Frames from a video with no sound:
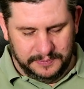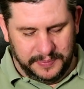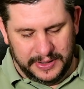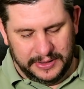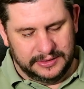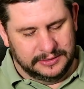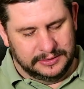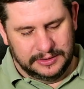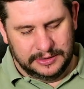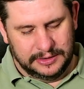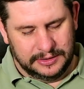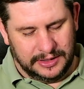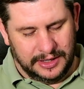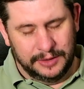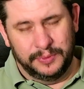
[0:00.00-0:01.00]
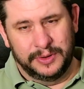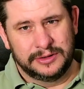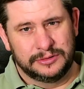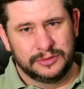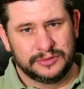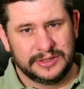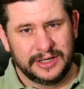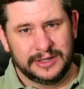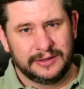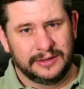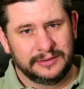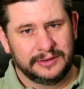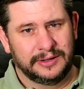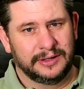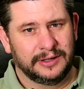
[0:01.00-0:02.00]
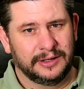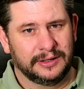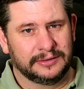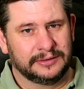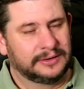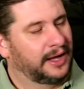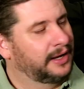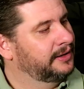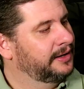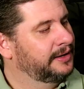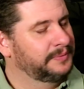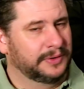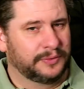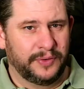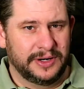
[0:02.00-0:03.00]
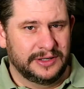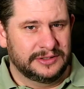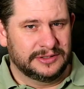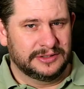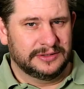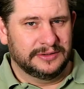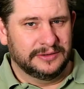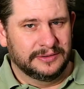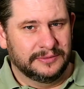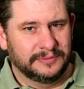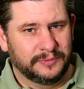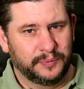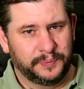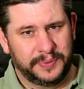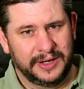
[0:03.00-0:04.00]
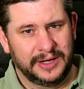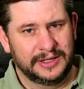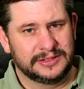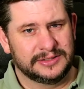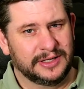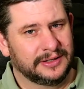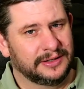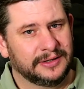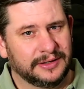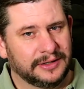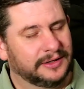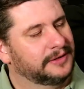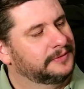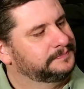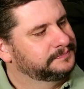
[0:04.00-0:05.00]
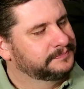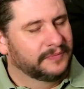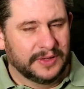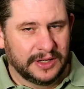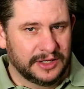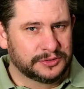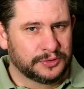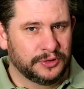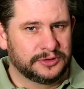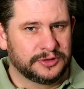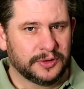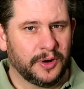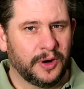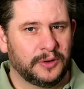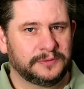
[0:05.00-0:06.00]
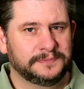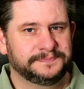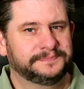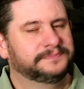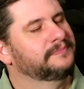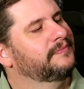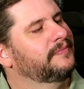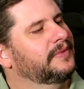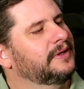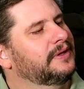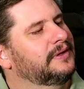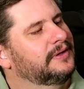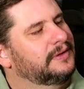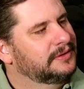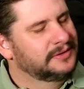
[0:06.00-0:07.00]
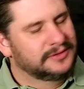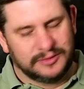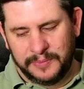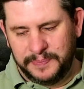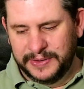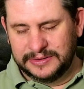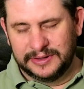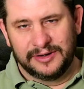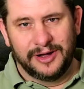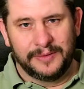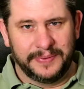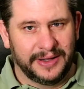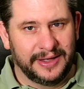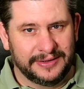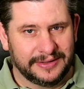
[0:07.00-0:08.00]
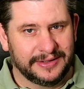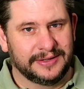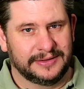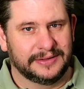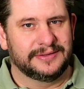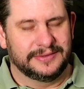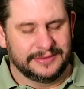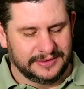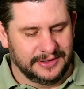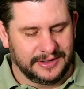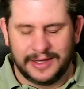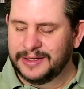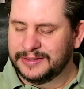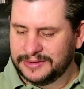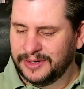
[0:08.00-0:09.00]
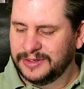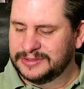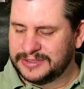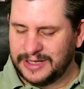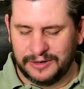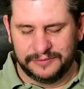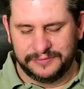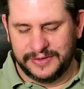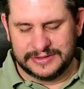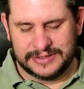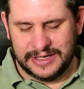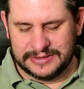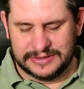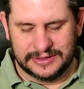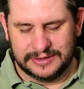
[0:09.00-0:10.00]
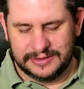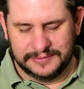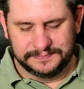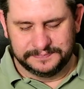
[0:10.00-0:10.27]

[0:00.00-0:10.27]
But uh, I went to check on the dynamic range page and uh, it's good to go. So I picked it up and it it does sound fantastic.